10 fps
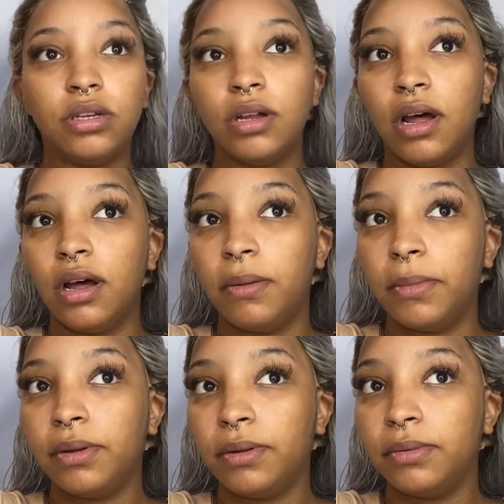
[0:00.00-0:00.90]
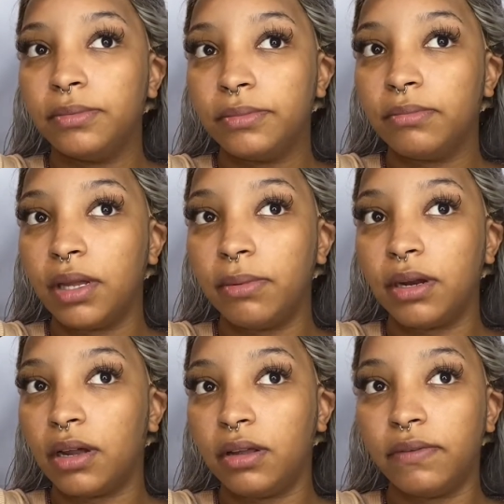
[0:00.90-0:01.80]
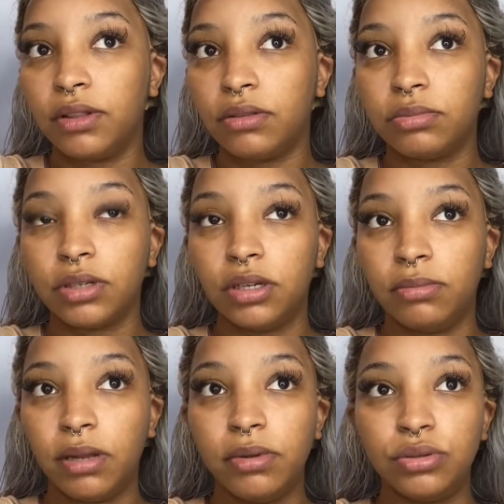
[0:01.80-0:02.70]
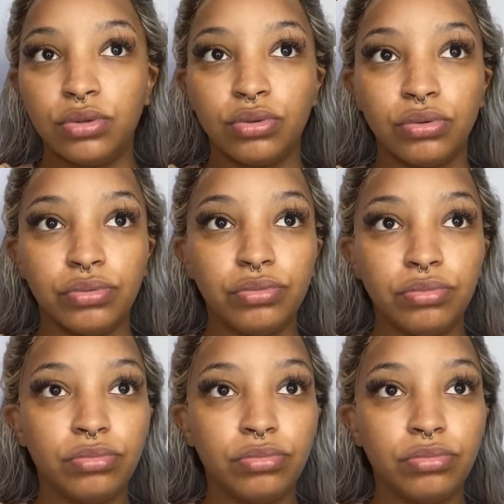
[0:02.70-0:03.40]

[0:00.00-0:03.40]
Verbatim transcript: Um, maybe not even three, maybe two.